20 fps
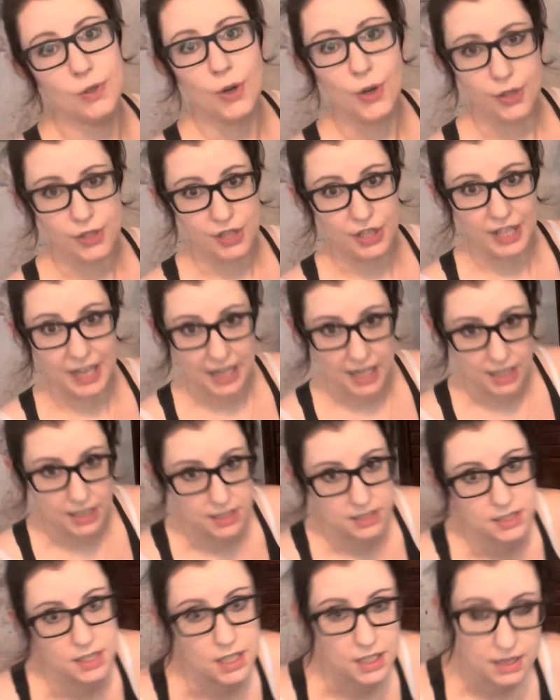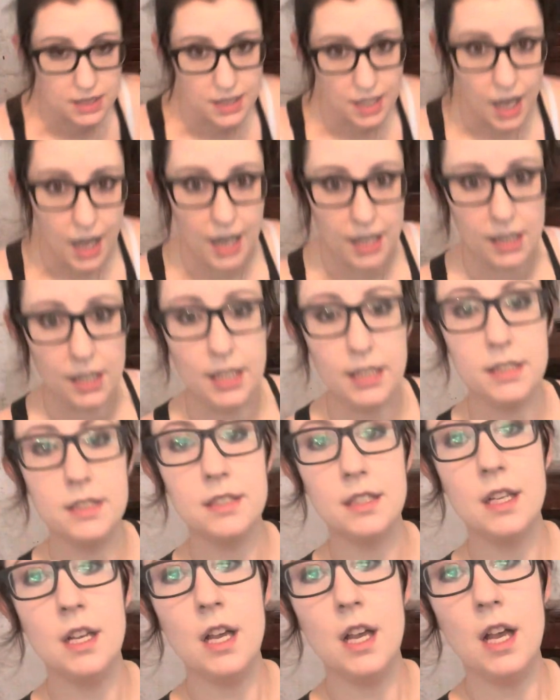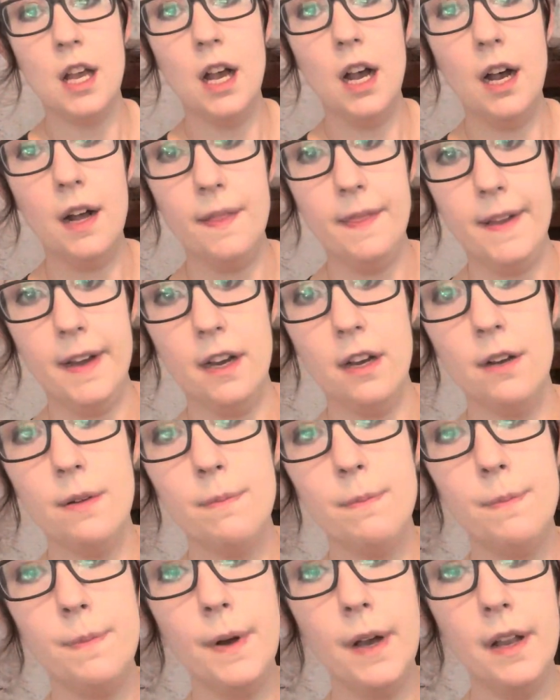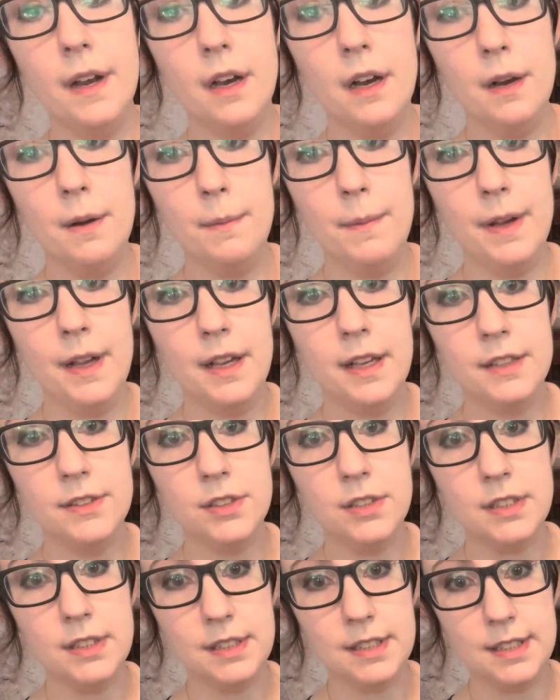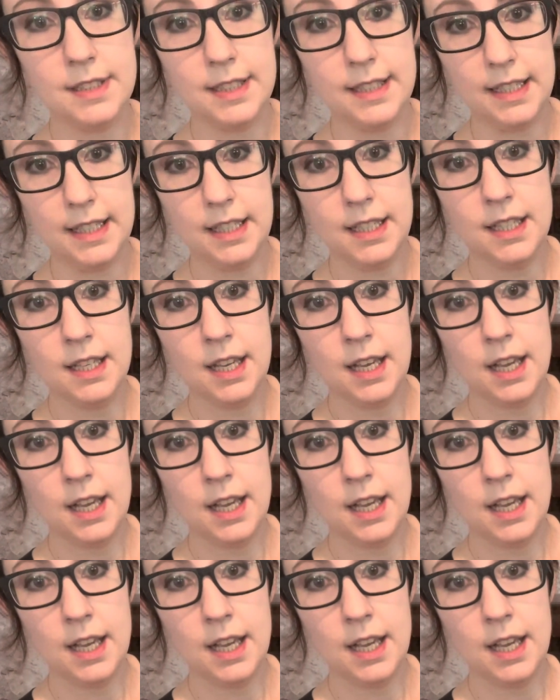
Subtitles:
all you're getting is like the highlights on there. But as you can see,